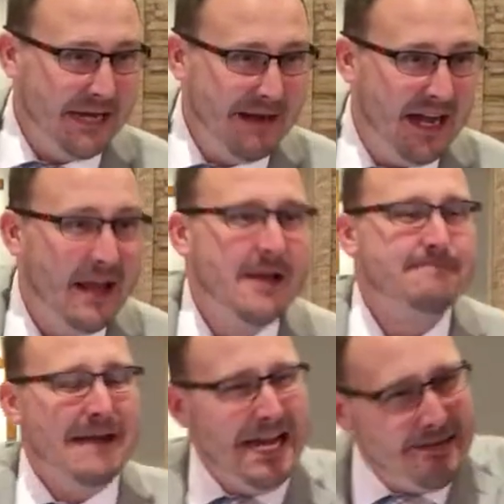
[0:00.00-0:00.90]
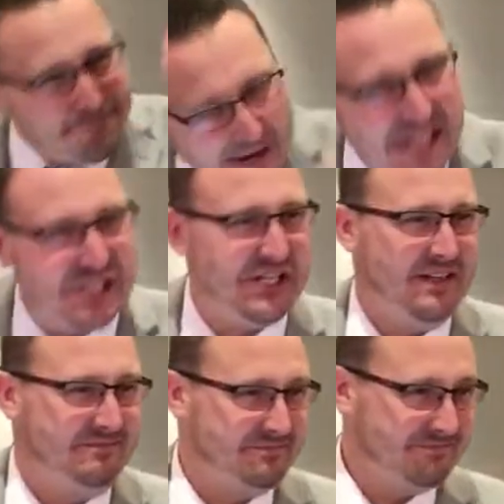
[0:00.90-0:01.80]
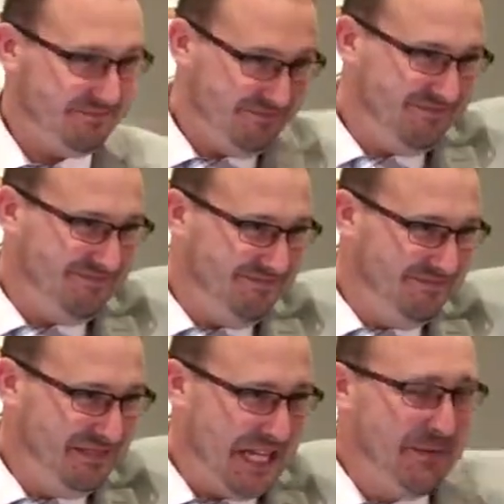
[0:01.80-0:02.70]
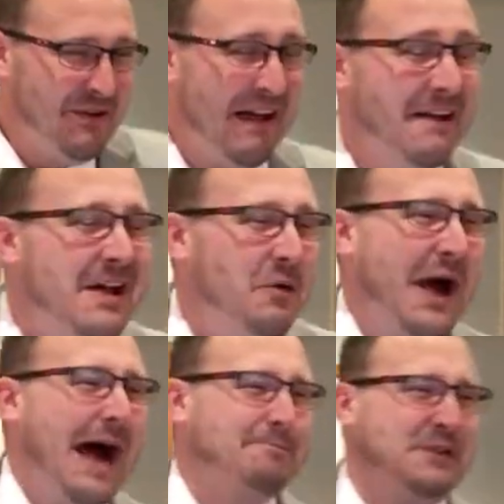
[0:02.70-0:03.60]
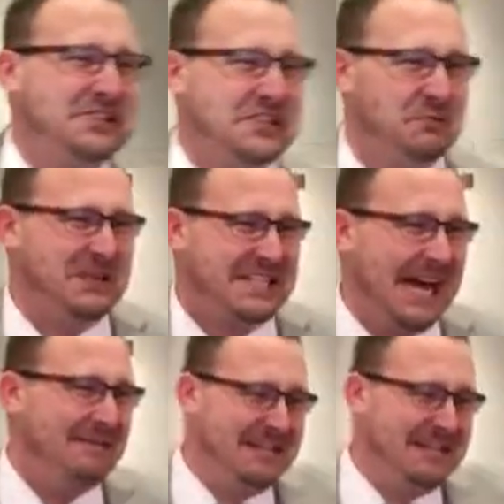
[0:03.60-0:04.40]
Amen. Being patient. Right. Come on now. Well, I preached this one time.